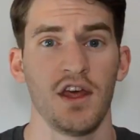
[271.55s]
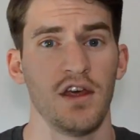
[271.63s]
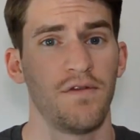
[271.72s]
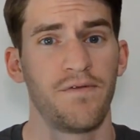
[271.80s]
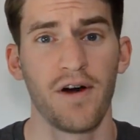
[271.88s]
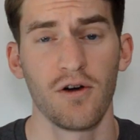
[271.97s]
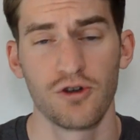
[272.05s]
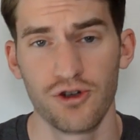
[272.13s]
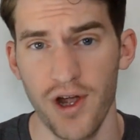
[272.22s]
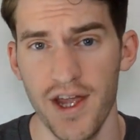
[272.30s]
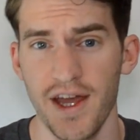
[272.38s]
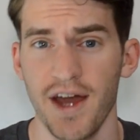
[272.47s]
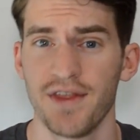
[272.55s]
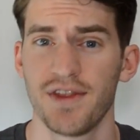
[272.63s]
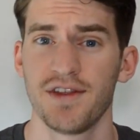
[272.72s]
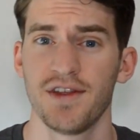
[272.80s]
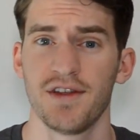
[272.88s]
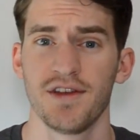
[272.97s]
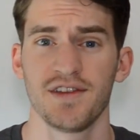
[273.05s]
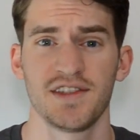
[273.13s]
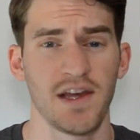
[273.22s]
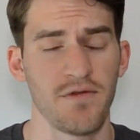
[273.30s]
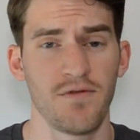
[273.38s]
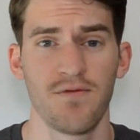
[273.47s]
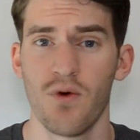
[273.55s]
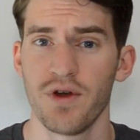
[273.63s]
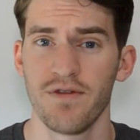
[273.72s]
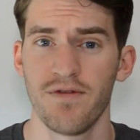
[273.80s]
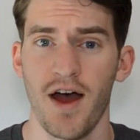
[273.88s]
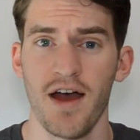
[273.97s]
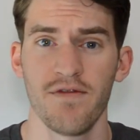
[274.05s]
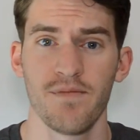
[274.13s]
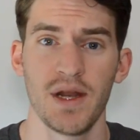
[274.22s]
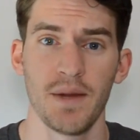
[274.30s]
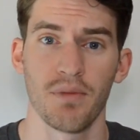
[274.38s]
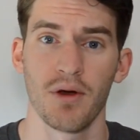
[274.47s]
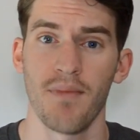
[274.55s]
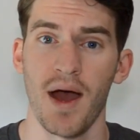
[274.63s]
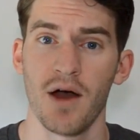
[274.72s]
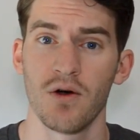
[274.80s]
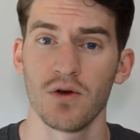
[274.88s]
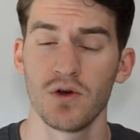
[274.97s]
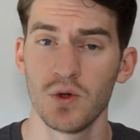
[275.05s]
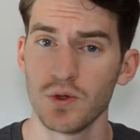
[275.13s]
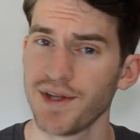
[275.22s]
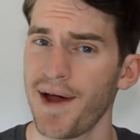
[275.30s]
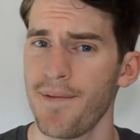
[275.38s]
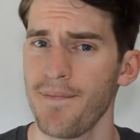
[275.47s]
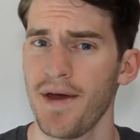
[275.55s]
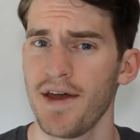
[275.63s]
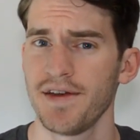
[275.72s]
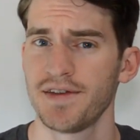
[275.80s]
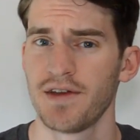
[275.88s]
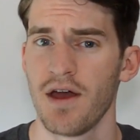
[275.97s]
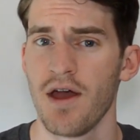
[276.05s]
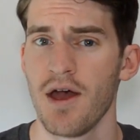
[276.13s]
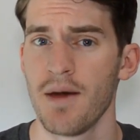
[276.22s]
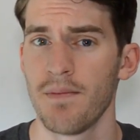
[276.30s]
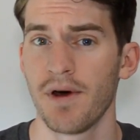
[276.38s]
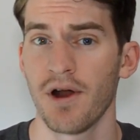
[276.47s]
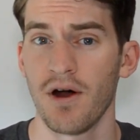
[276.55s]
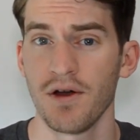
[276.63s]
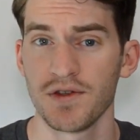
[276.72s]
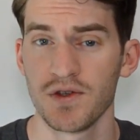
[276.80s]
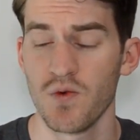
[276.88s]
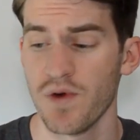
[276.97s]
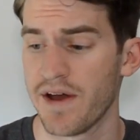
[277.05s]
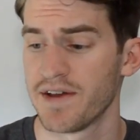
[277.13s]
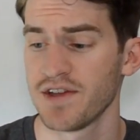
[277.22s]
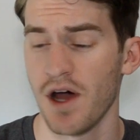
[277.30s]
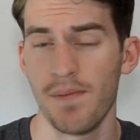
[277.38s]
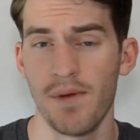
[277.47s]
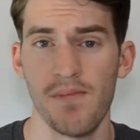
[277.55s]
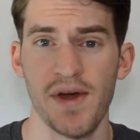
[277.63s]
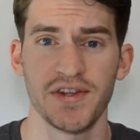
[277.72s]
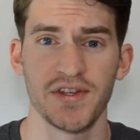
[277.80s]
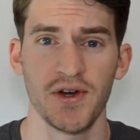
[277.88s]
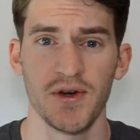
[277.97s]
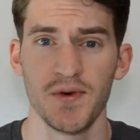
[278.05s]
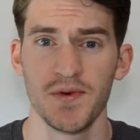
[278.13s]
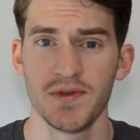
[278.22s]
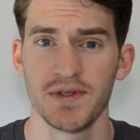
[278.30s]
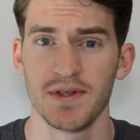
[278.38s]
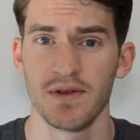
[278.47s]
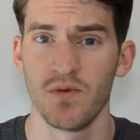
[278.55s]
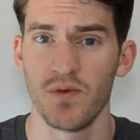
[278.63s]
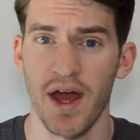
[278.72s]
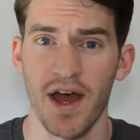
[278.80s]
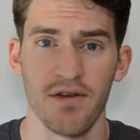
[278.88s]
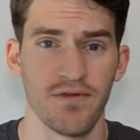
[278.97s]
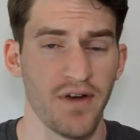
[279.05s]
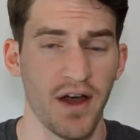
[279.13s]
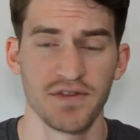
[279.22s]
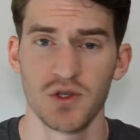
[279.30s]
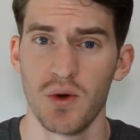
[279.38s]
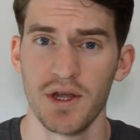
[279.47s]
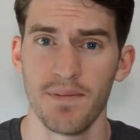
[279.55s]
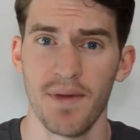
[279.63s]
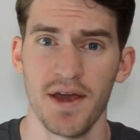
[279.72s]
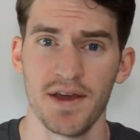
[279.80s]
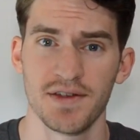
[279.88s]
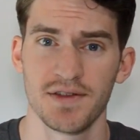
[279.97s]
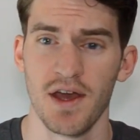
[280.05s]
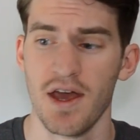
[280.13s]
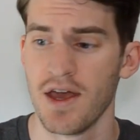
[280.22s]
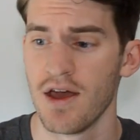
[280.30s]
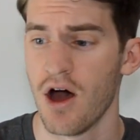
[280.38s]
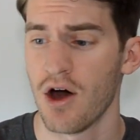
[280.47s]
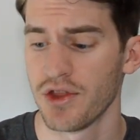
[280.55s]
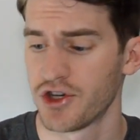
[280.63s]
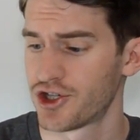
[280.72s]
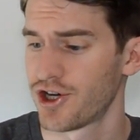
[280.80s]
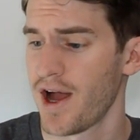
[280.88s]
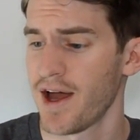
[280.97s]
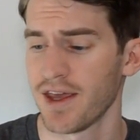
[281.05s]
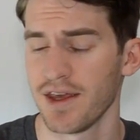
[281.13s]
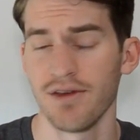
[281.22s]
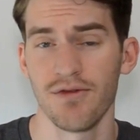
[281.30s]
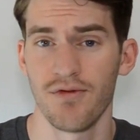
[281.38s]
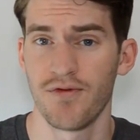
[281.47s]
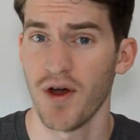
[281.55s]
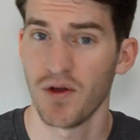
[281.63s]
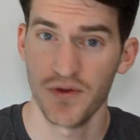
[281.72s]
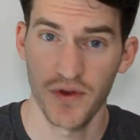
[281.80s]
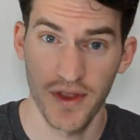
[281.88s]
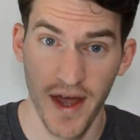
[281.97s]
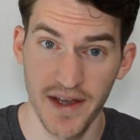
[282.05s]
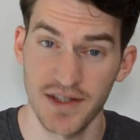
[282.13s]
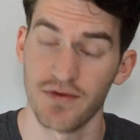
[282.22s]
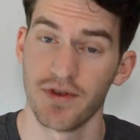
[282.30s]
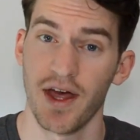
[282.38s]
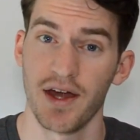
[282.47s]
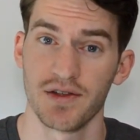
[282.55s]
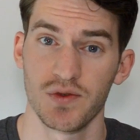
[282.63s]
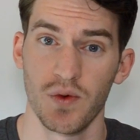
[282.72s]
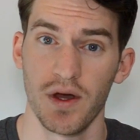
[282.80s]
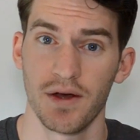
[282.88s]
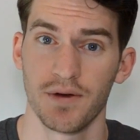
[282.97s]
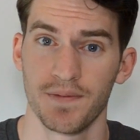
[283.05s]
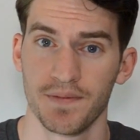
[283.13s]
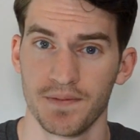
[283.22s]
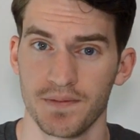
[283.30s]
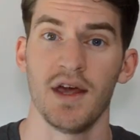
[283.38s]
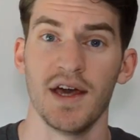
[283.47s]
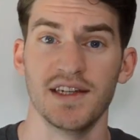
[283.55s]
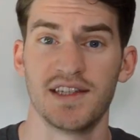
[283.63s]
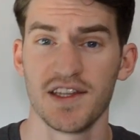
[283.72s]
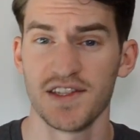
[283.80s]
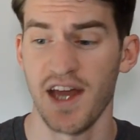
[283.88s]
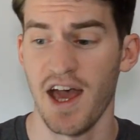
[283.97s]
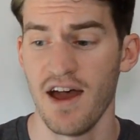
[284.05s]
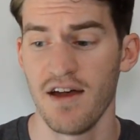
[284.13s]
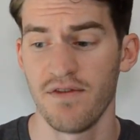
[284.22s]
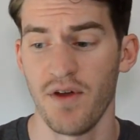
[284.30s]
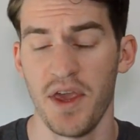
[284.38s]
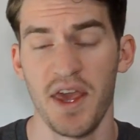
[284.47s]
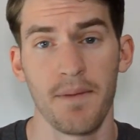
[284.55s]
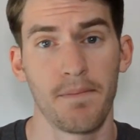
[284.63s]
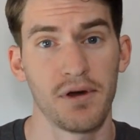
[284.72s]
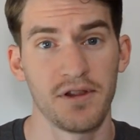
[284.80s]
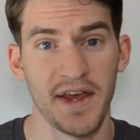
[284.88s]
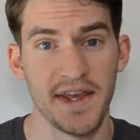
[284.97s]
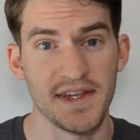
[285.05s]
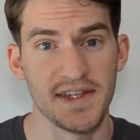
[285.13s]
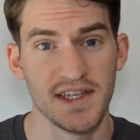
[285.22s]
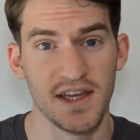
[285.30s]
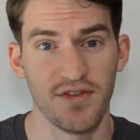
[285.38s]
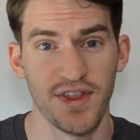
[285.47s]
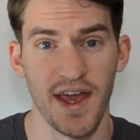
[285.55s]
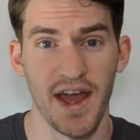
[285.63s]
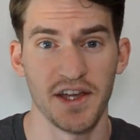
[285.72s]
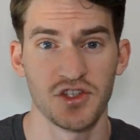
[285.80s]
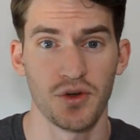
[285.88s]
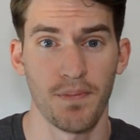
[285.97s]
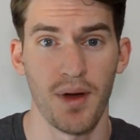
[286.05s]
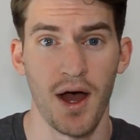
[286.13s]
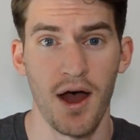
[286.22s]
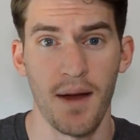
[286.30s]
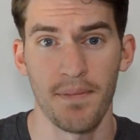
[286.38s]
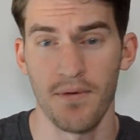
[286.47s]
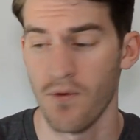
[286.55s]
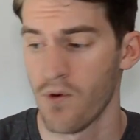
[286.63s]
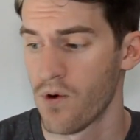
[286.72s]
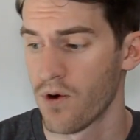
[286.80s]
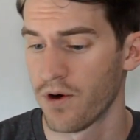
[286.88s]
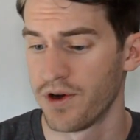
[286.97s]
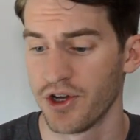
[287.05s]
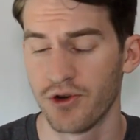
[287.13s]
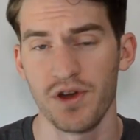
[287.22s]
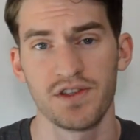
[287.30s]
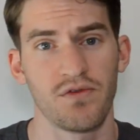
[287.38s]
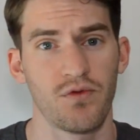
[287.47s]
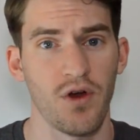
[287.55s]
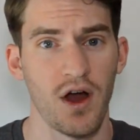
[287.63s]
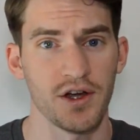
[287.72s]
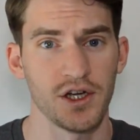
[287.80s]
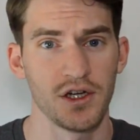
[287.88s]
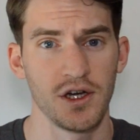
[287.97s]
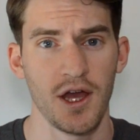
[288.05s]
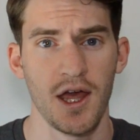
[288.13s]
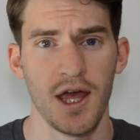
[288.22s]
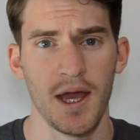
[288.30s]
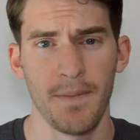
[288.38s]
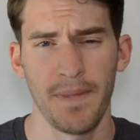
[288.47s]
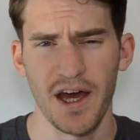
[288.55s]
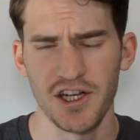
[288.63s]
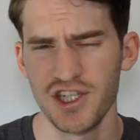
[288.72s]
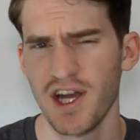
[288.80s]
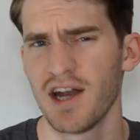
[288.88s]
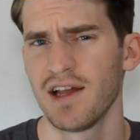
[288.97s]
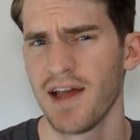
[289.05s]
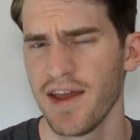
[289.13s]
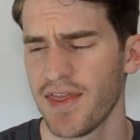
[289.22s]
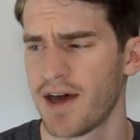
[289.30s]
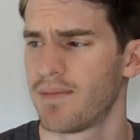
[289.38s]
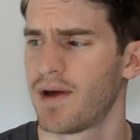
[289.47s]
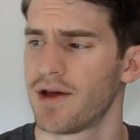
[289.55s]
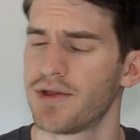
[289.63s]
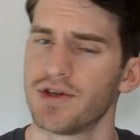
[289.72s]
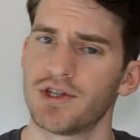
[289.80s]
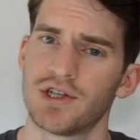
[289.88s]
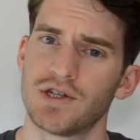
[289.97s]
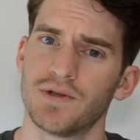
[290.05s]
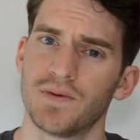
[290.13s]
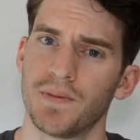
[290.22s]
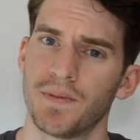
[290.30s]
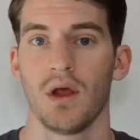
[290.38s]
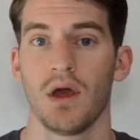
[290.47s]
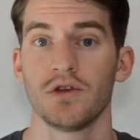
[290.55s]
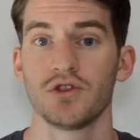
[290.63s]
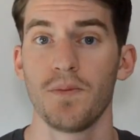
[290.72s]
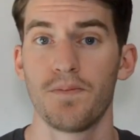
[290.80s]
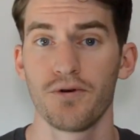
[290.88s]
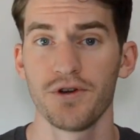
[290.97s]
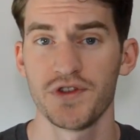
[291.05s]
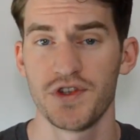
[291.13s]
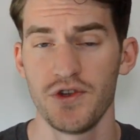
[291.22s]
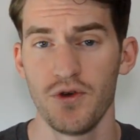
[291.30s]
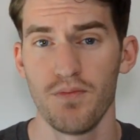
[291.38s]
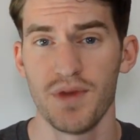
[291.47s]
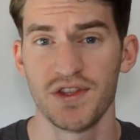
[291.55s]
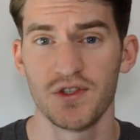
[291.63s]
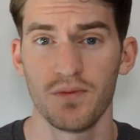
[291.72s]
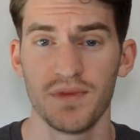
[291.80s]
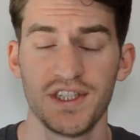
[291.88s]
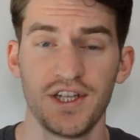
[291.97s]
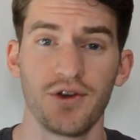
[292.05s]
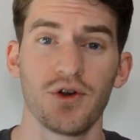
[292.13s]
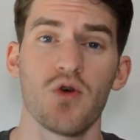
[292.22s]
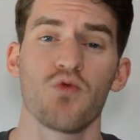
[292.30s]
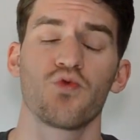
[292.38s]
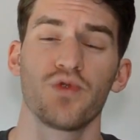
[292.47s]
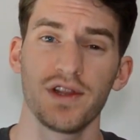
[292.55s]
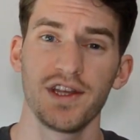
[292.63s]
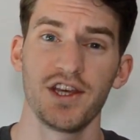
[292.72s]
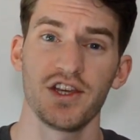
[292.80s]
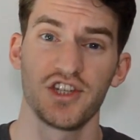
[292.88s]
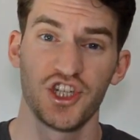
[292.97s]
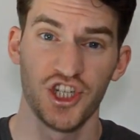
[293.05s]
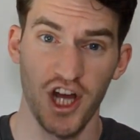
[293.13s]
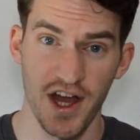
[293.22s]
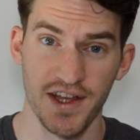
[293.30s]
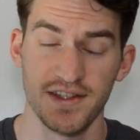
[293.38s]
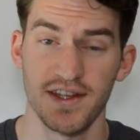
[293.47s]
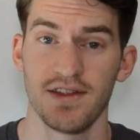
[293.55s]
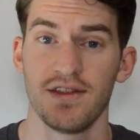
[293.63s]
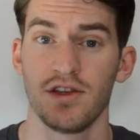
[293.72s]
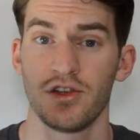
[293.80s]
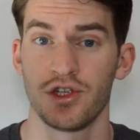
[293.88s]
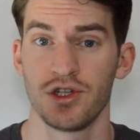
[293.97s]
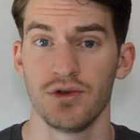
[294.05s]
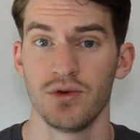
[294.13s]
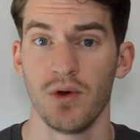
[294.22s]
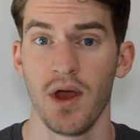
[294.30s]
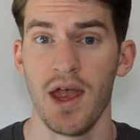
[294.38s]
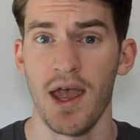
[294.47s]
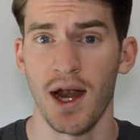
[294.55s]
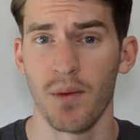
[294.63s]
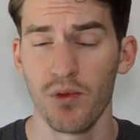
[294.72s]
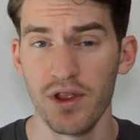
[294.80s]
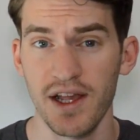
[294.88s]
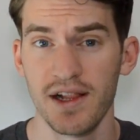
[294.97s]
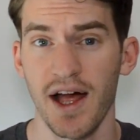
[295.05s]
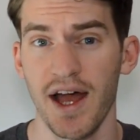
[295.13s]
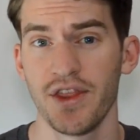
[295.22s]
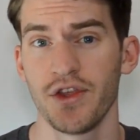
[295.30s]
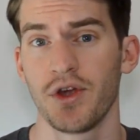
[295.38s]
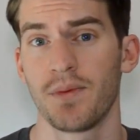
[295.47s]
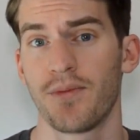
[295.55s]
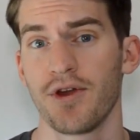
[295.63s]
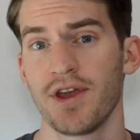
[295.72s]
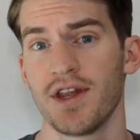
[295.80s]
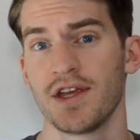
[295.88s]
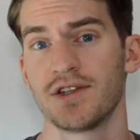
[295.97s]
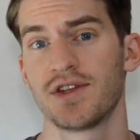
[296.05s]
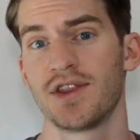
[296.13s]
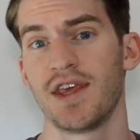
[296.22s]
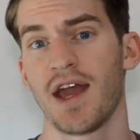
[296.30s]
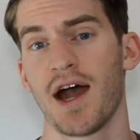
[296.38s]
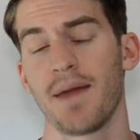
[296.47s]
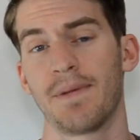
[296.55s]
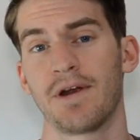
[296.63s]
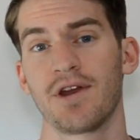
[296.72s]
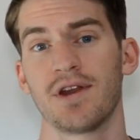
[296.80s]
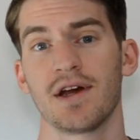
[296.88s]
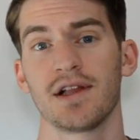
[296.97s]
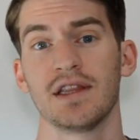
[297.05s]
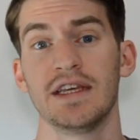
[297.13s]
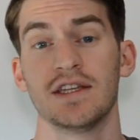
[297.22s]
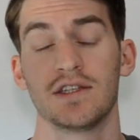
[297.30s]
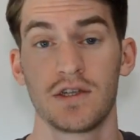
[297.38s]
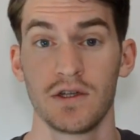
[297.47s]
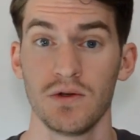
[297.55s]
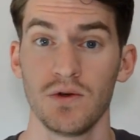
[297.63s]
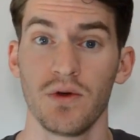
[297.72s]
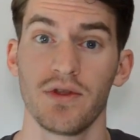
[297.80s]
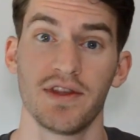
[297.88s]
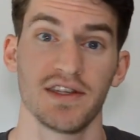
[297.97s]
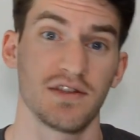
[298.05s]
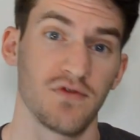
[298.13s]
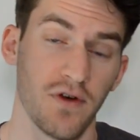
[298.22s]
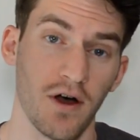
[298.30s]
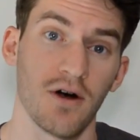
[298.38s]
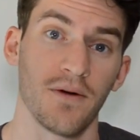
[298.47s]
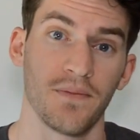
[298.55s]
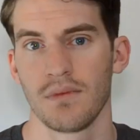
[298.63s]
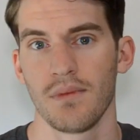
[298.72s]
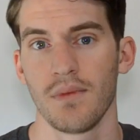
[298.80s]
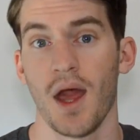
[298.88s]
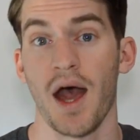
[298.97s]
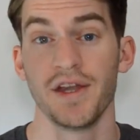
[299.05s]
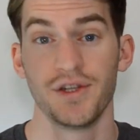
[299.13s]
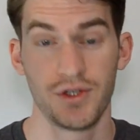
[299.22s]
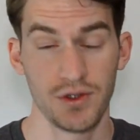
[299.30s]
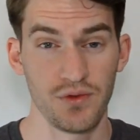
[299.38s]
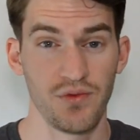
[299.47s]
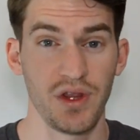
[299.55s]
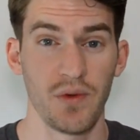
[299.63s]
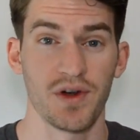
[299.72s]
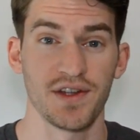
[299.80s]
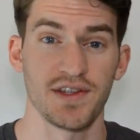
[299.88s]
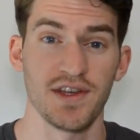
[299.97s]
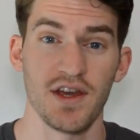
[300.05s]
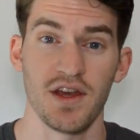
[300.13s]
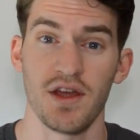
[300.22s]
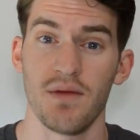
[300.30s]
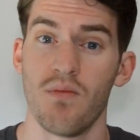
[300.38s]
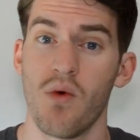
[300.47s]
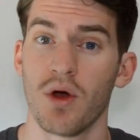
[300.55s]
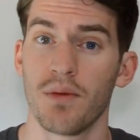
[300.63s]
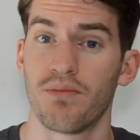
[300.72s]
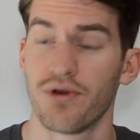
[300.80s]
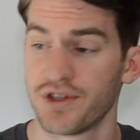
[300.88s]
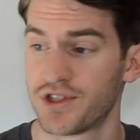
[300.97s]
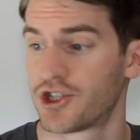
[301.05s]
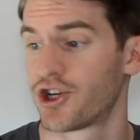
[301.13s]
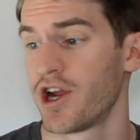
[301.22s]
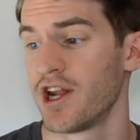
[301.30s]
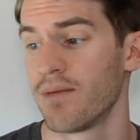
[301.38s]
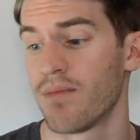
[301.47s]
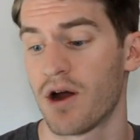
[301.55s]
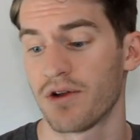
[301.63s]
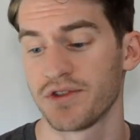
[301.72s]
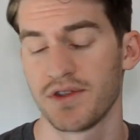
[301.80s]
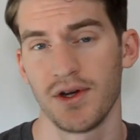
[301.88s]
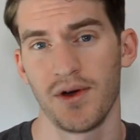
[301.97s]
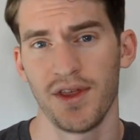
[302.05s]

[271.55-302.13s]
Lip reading: It felt great at the 7:45 minute per mile cool down pace, but also when I was up on my toes at 5:20 pace on the track, it felt nice for that as well. It doesn't have a plate to give it that extra pop or an aggressive rocker, but I actually kind of like that about this shoe. So Brooks' new midsole material really shines in this shoe, and I'm really glad that they're bringing it to the Hyperion Elite 2 this fall. I do really want to see it in more Brooks training models though.